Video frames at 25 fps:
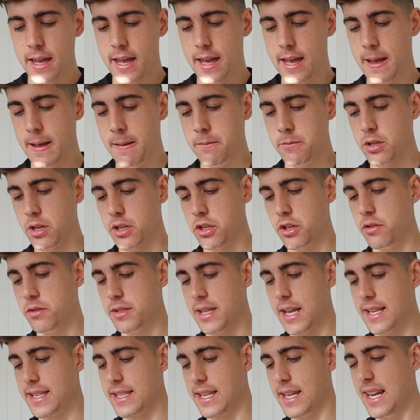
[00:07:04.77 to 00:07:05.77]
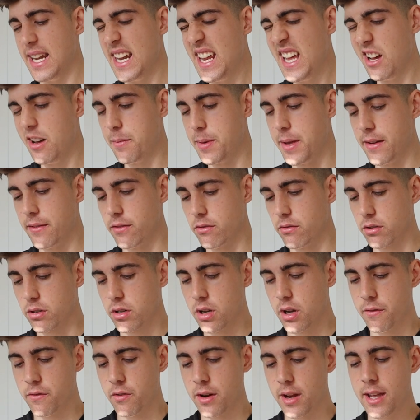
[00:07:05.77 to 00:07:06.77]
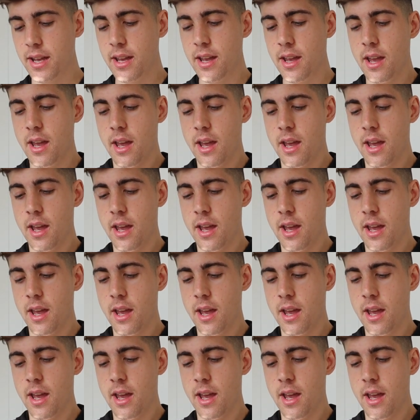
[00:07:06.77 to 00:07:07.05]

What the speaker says: So I use that as a little bit of a recovery.